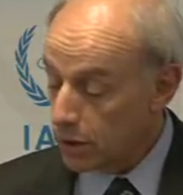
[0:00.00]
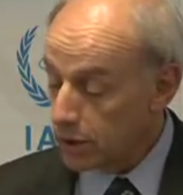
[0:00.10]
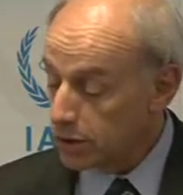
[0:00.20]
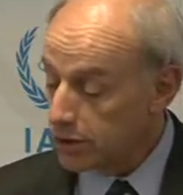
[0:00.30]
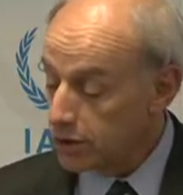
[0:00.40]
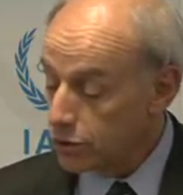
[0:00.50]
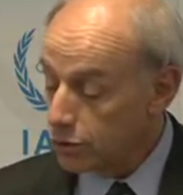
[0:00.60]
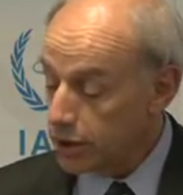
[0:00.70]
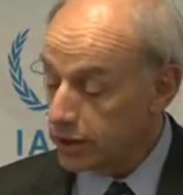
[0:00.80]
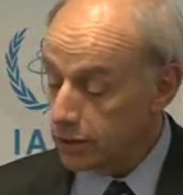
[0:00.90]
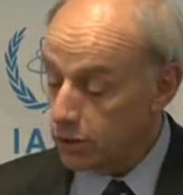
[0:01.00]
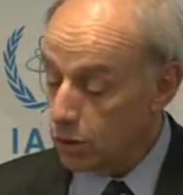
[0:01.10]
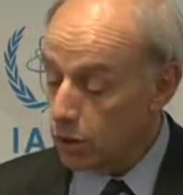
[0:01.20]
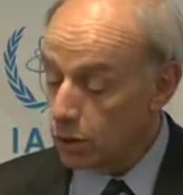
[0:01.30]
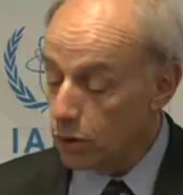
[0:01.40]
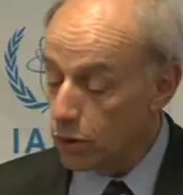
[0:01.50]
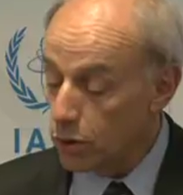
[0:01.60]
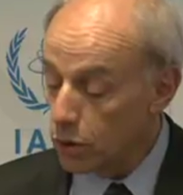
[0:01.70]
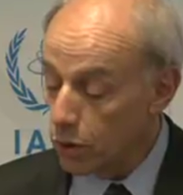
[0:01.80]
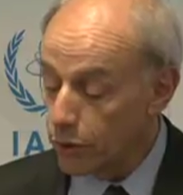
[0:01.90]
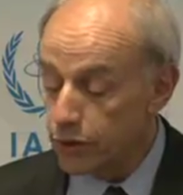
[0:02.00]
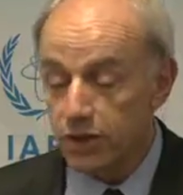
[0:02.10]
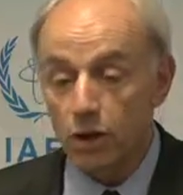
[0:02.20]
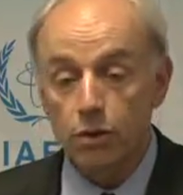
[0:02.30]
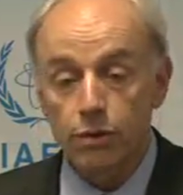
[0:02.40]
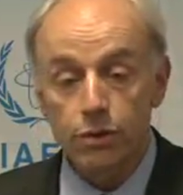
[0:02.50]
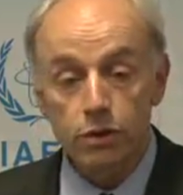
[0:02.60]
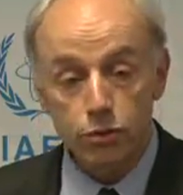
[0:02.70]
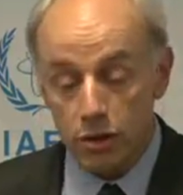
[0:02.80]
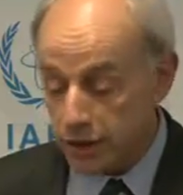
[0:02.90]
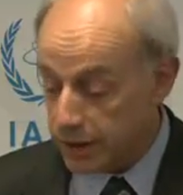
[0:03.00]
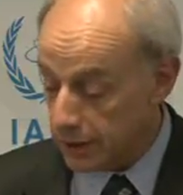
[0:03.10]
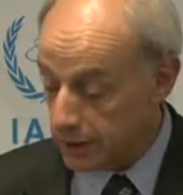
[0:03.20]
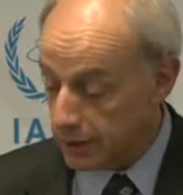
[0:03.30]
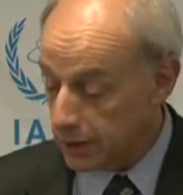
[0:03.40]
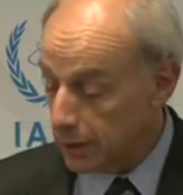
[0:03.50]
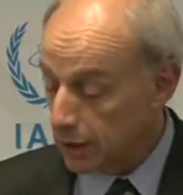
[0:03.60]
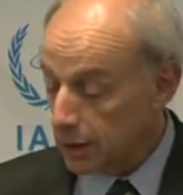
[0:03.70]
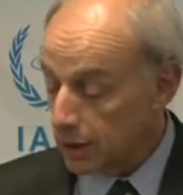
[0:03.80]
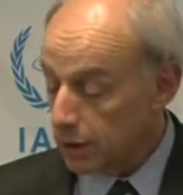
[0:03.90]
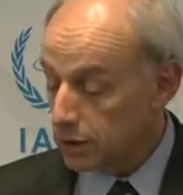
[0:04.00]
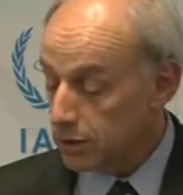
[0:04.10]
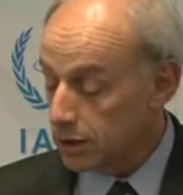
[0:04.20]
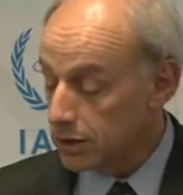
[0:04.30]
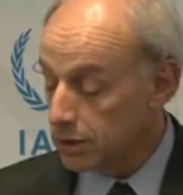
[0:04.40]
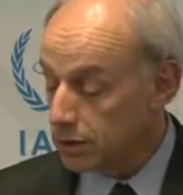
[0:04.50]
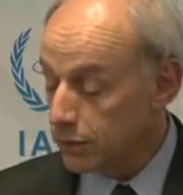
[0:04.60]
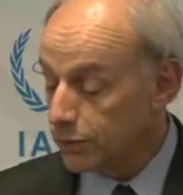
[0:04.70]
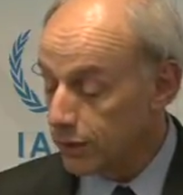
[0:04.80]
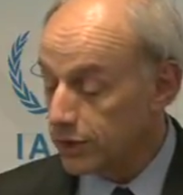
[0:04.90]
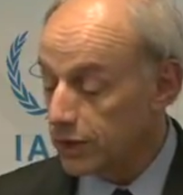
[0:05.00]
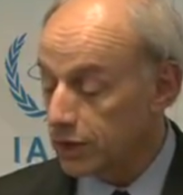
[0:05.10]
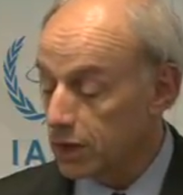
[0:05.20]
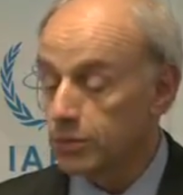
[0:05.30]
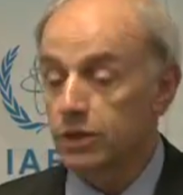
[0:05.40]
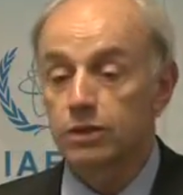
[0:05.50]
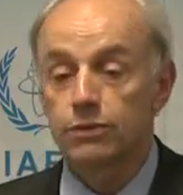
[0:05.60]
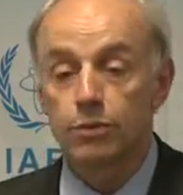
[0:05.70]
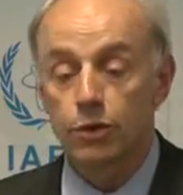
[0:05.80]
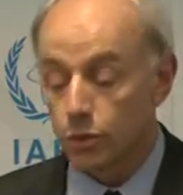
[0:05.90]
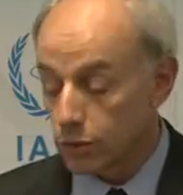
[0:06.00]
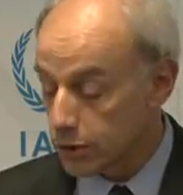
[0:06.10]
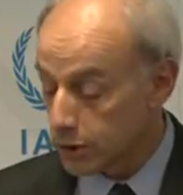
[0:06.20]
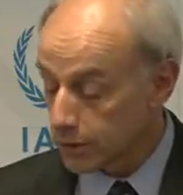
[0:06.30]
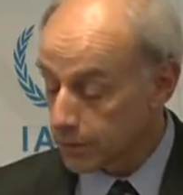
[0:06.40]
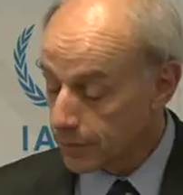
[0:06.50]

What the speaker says: situated along a north-south transect at a distance of 15 kilometers from the coast.